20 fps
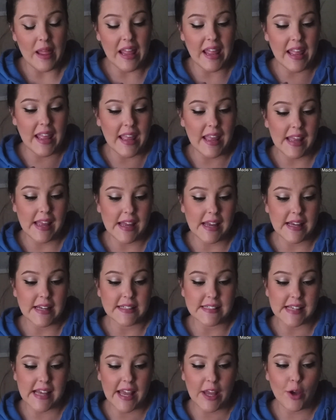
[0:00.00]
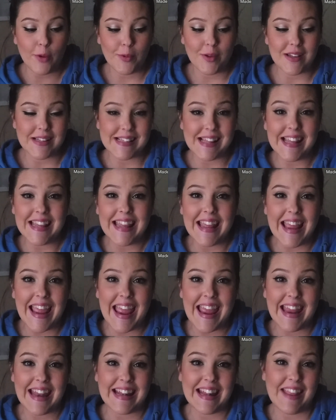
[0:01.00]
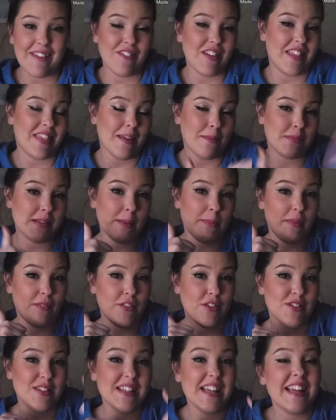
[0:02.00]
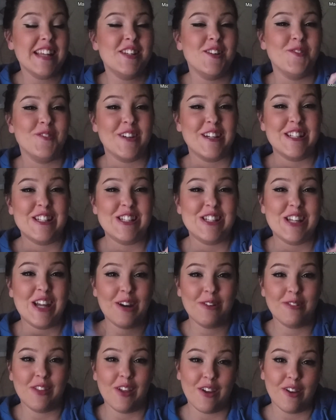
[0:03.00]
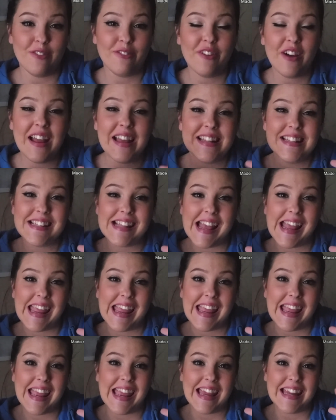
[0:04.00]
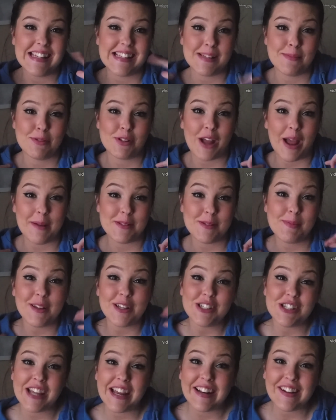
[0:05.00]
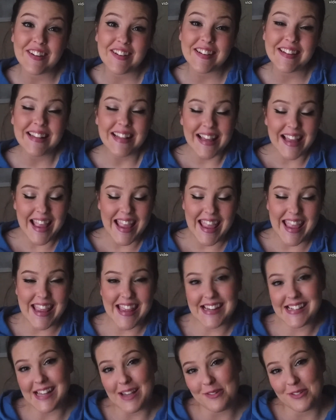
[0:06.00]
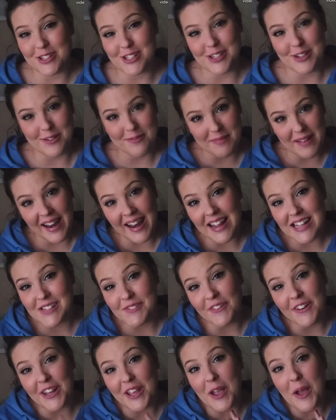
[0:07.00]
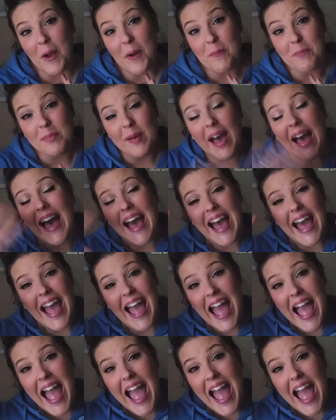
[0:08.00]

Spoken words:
and I hope you guys like it and give it a thumbs up if you did. Don't forget to share it with all your friends and subscribe to my channel, and I will see you in my next video. Bye!